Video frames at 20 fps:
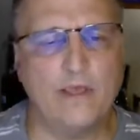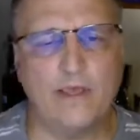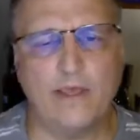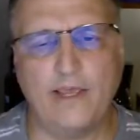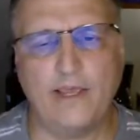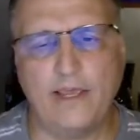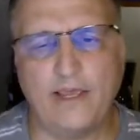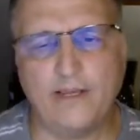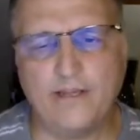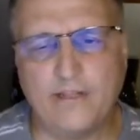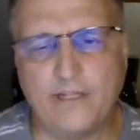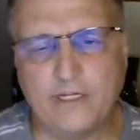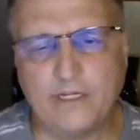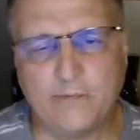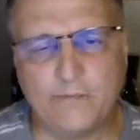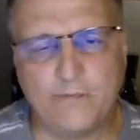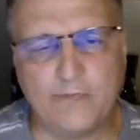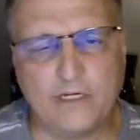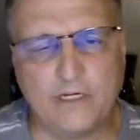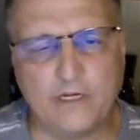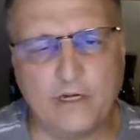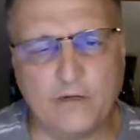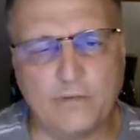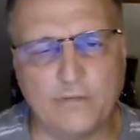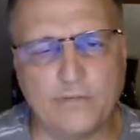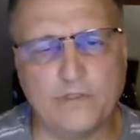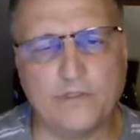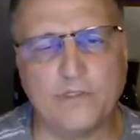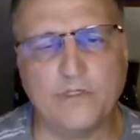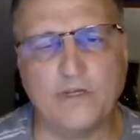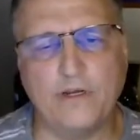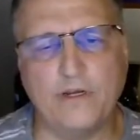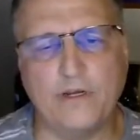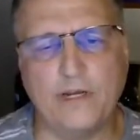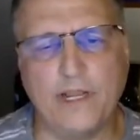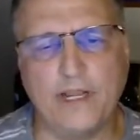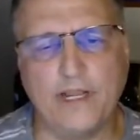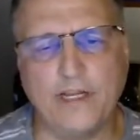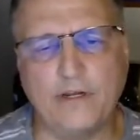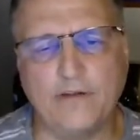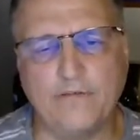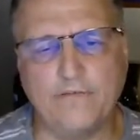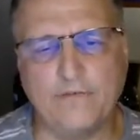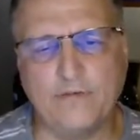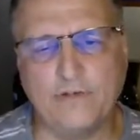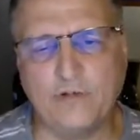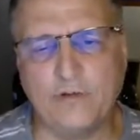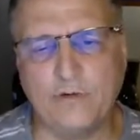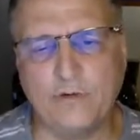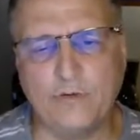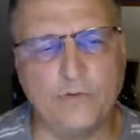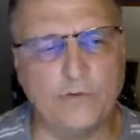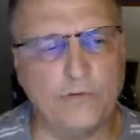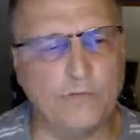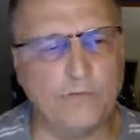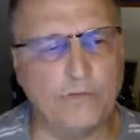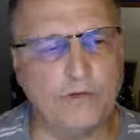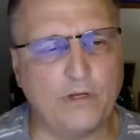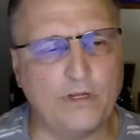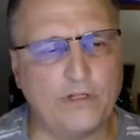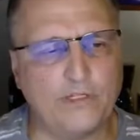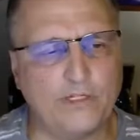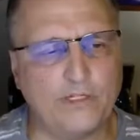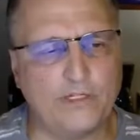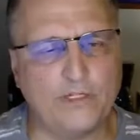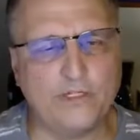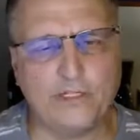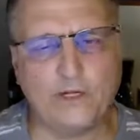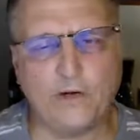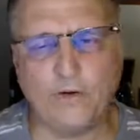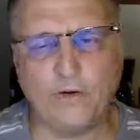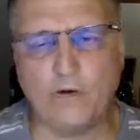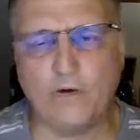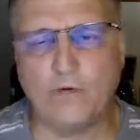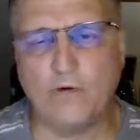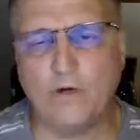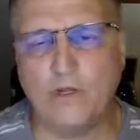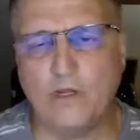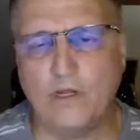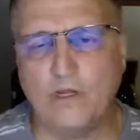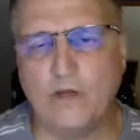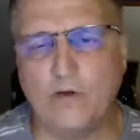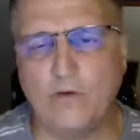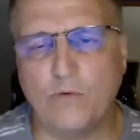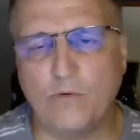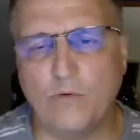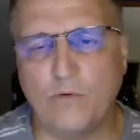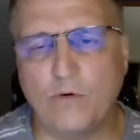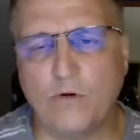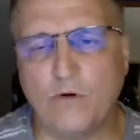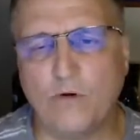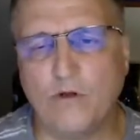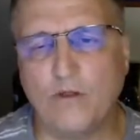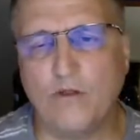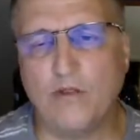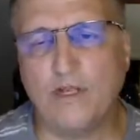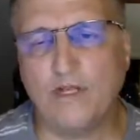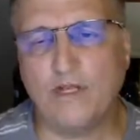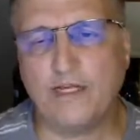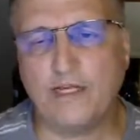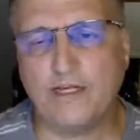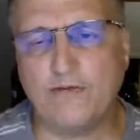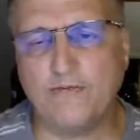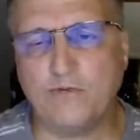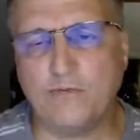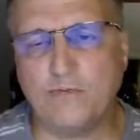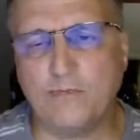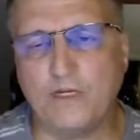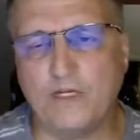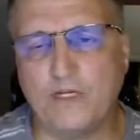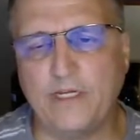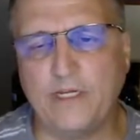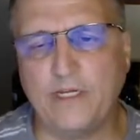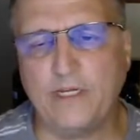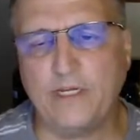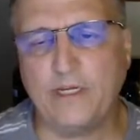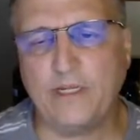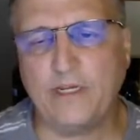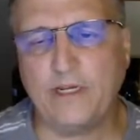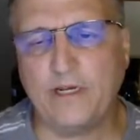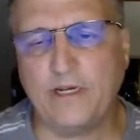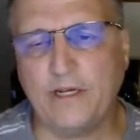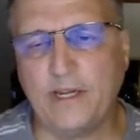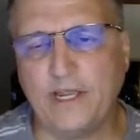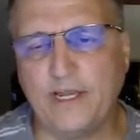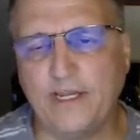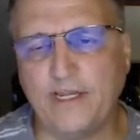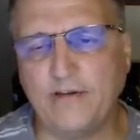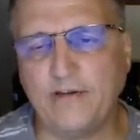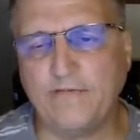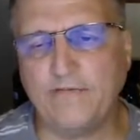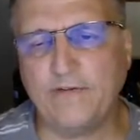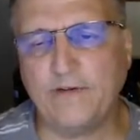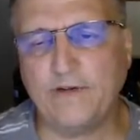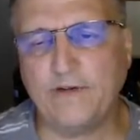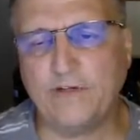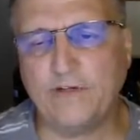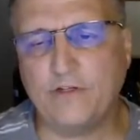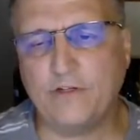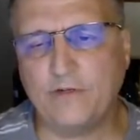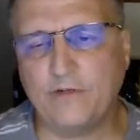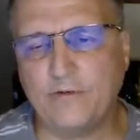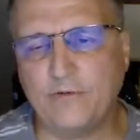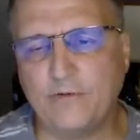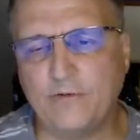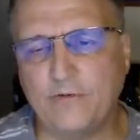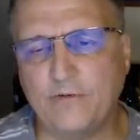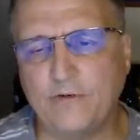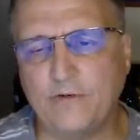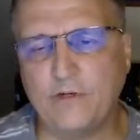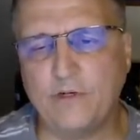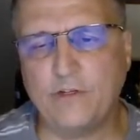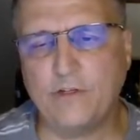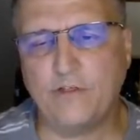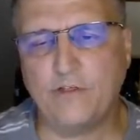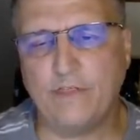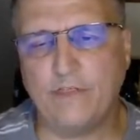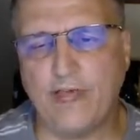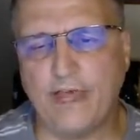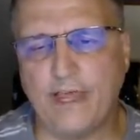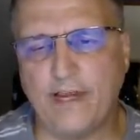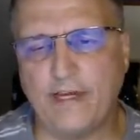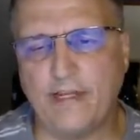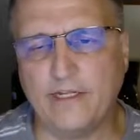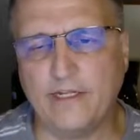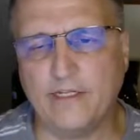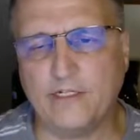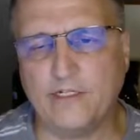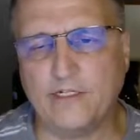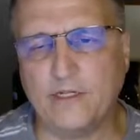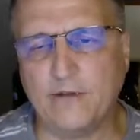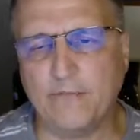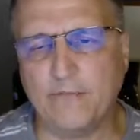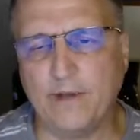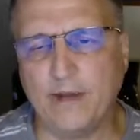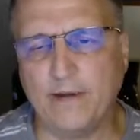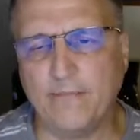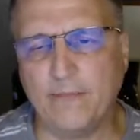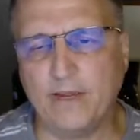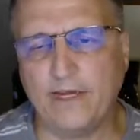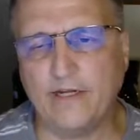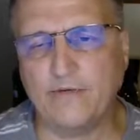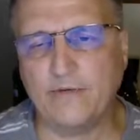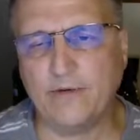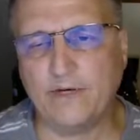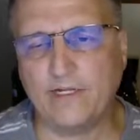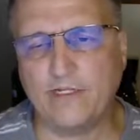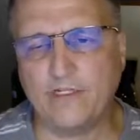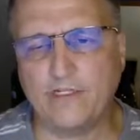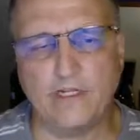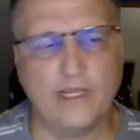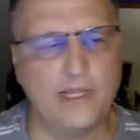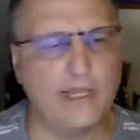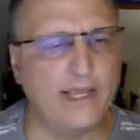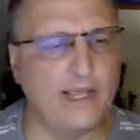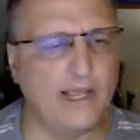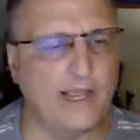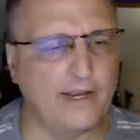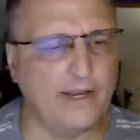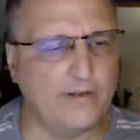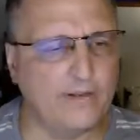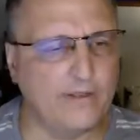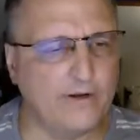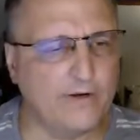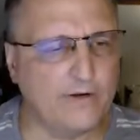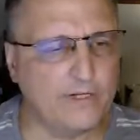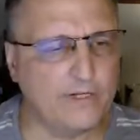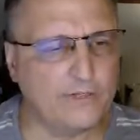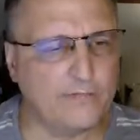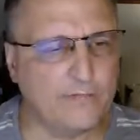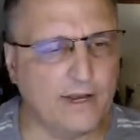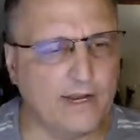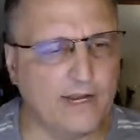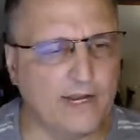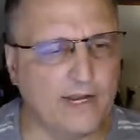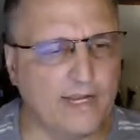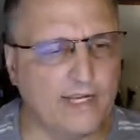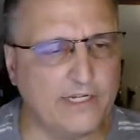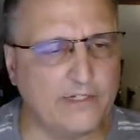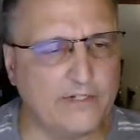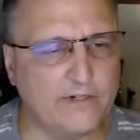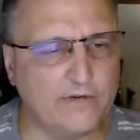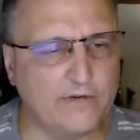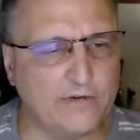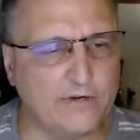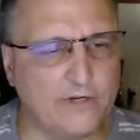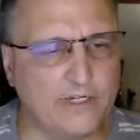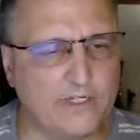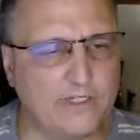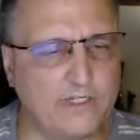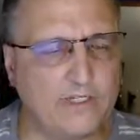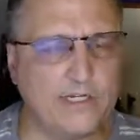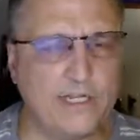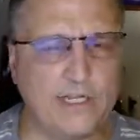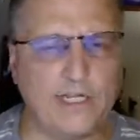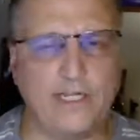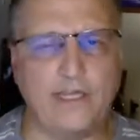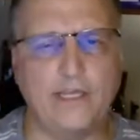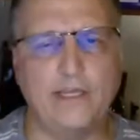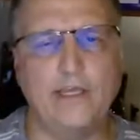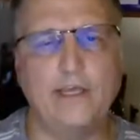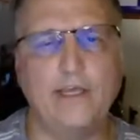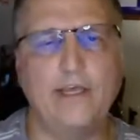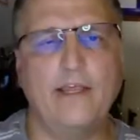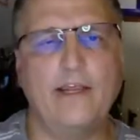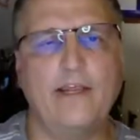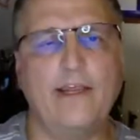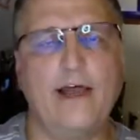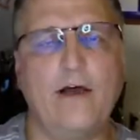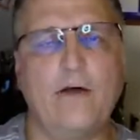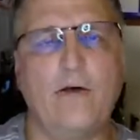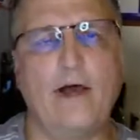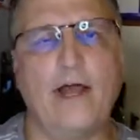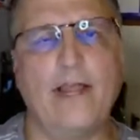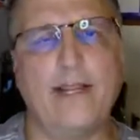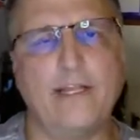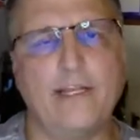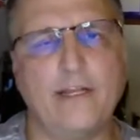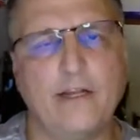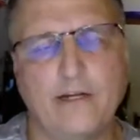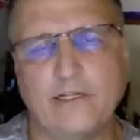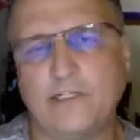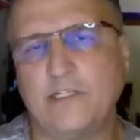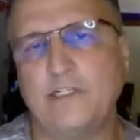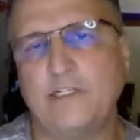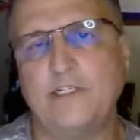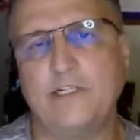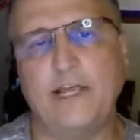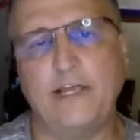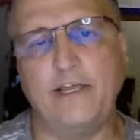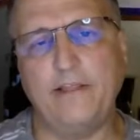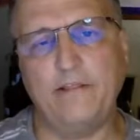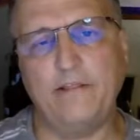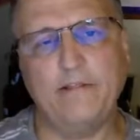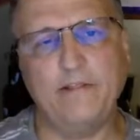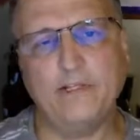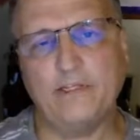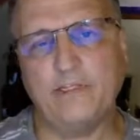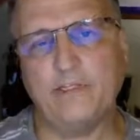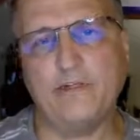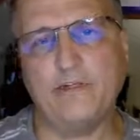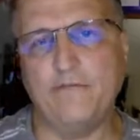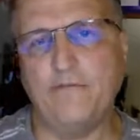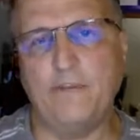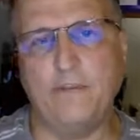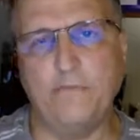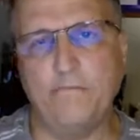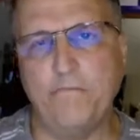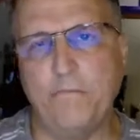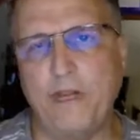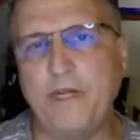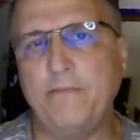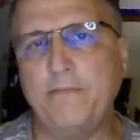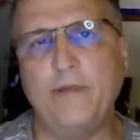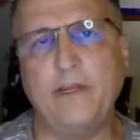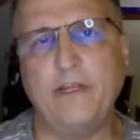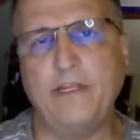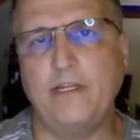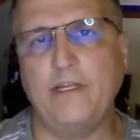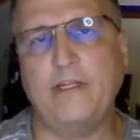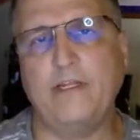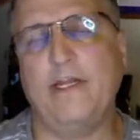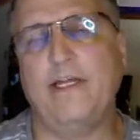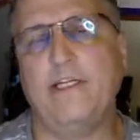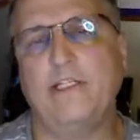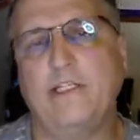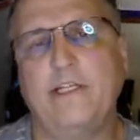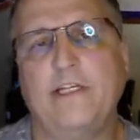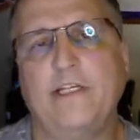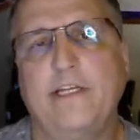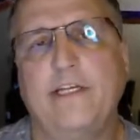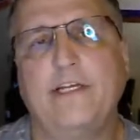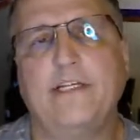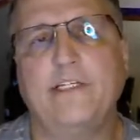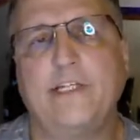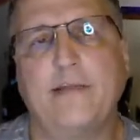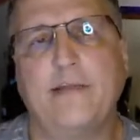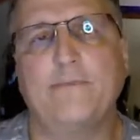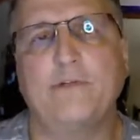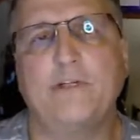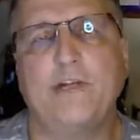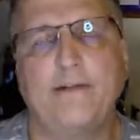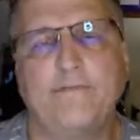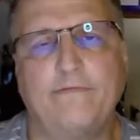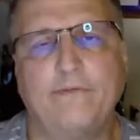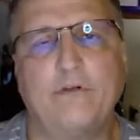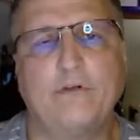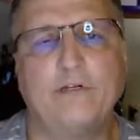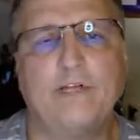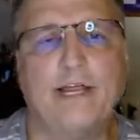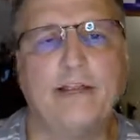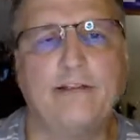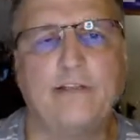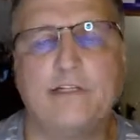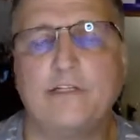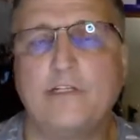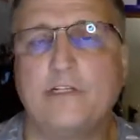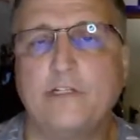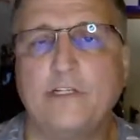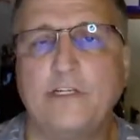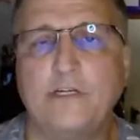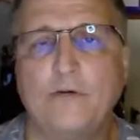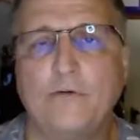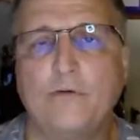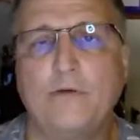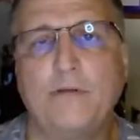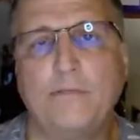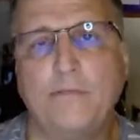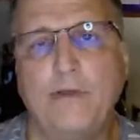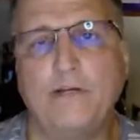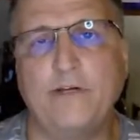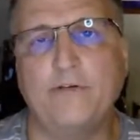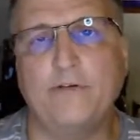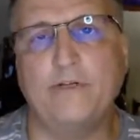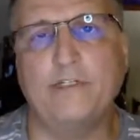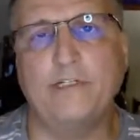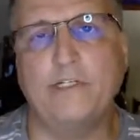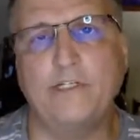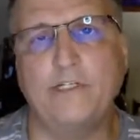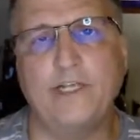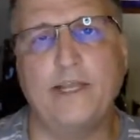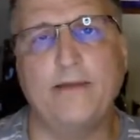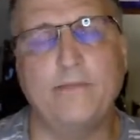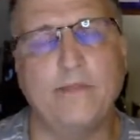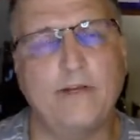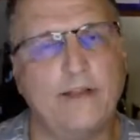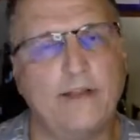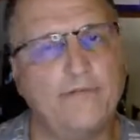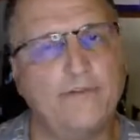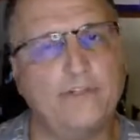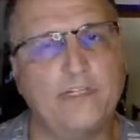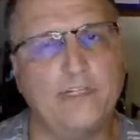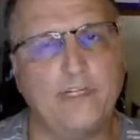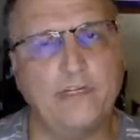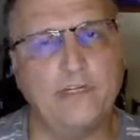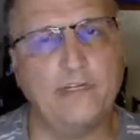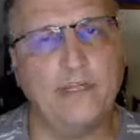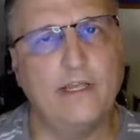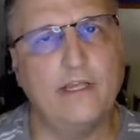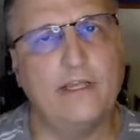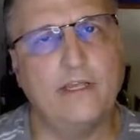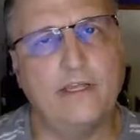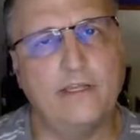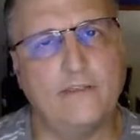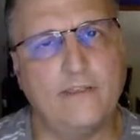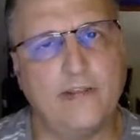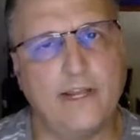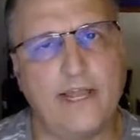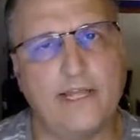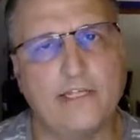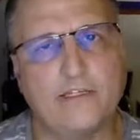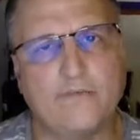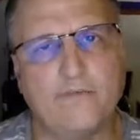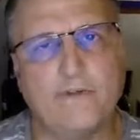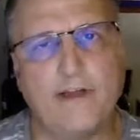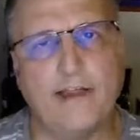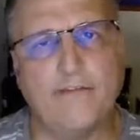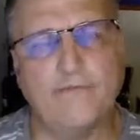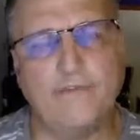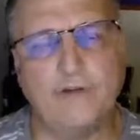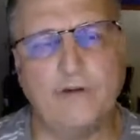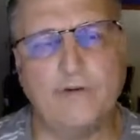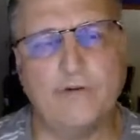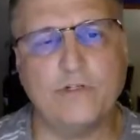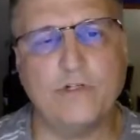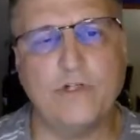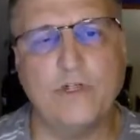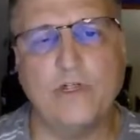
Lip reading: And this becomes -2 plus 0, or it gives me -2. That is my matrix, and there is my answer, C. Now, I can honestly say this, of many ACT exams that I've looked at, this is the only matrix exam that I've seen in the last 5 years